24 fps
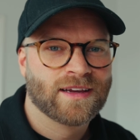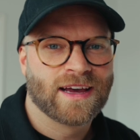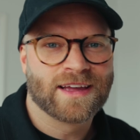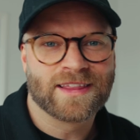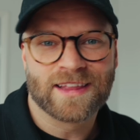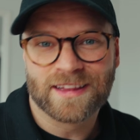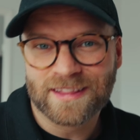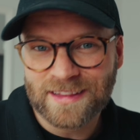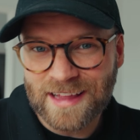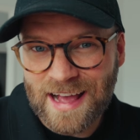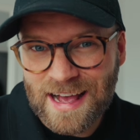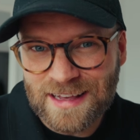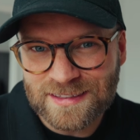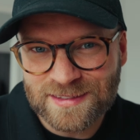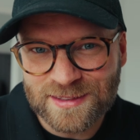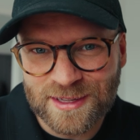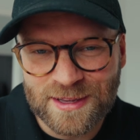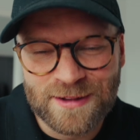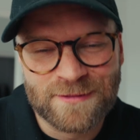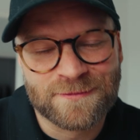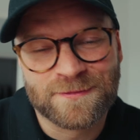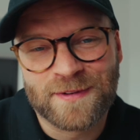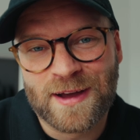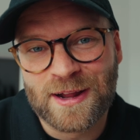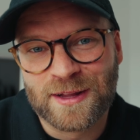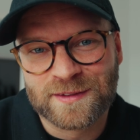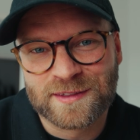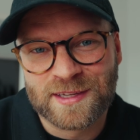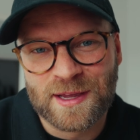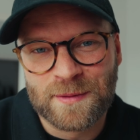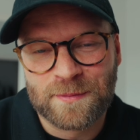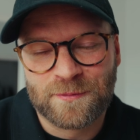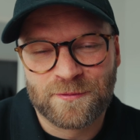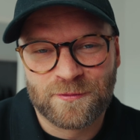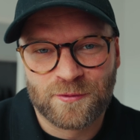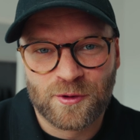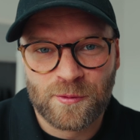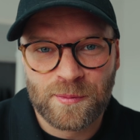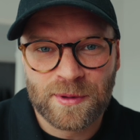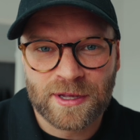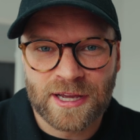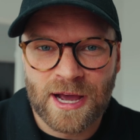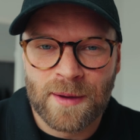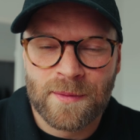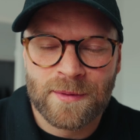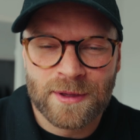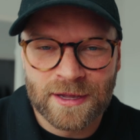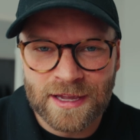And the last and final tip for
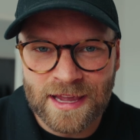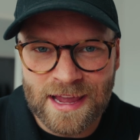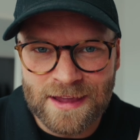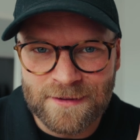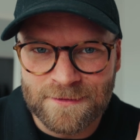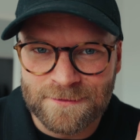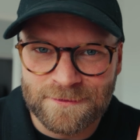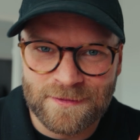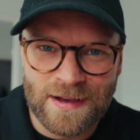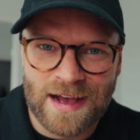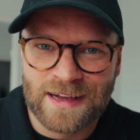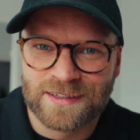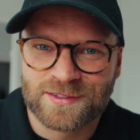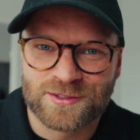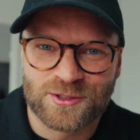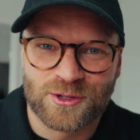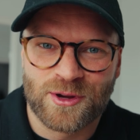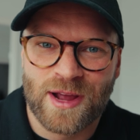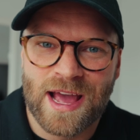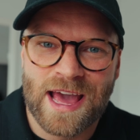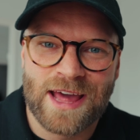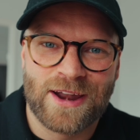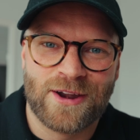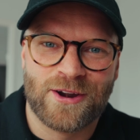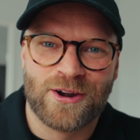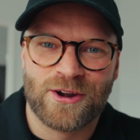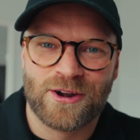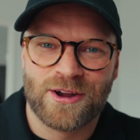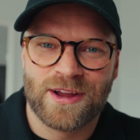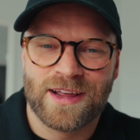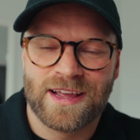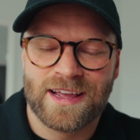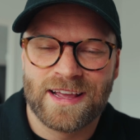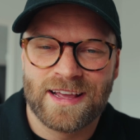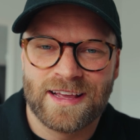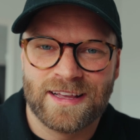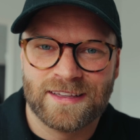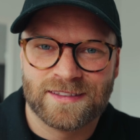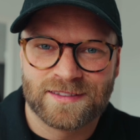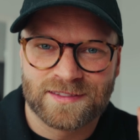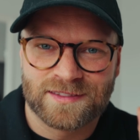becoming a faster editor is